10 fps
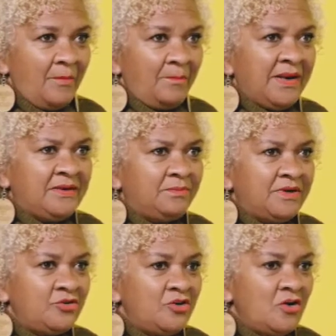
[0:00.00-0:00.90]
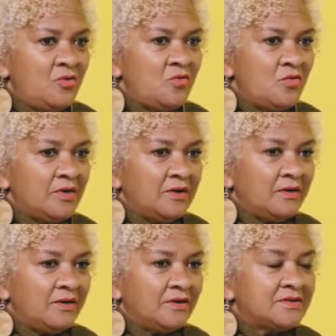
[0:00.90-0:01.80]
But you know,
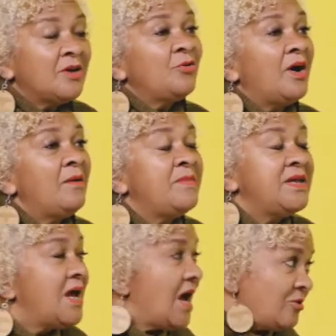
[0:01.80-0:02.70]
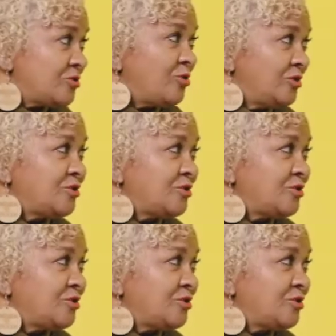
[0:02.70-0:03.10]
so a media house also